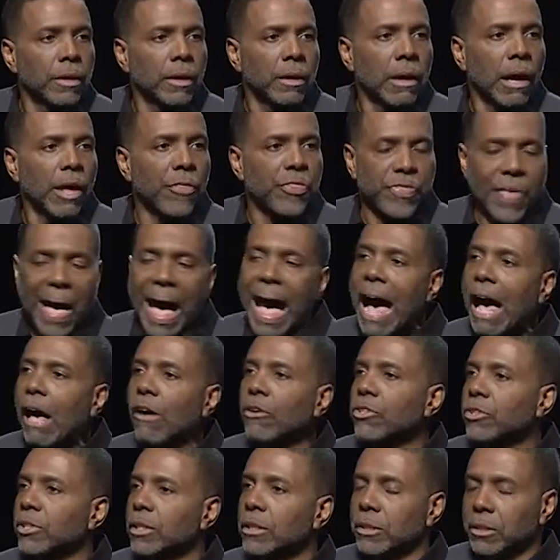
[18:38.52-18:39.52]
A
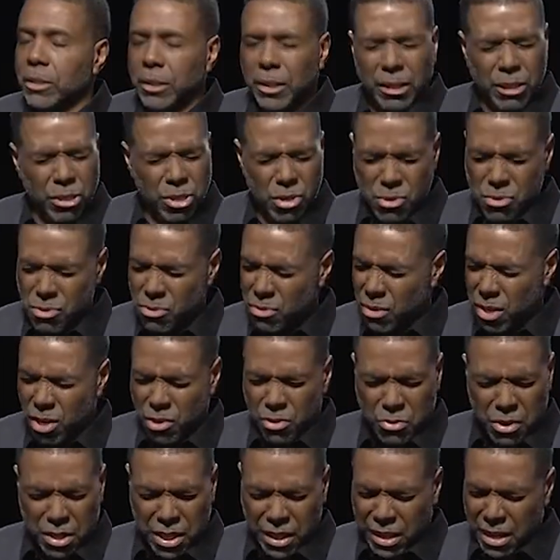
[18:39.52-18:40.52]
thousand, oh,
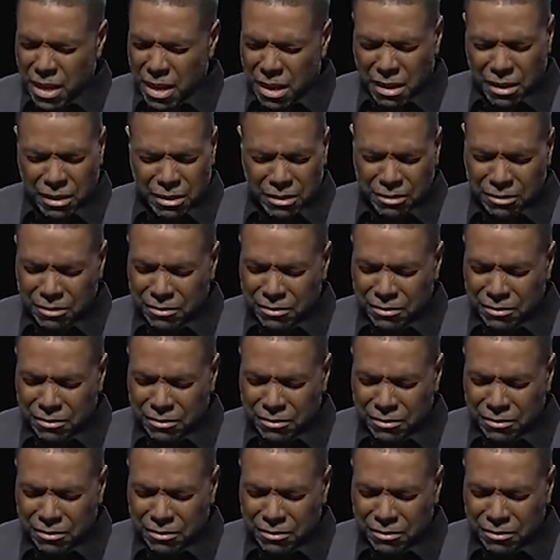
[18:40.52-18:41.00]
glory to God,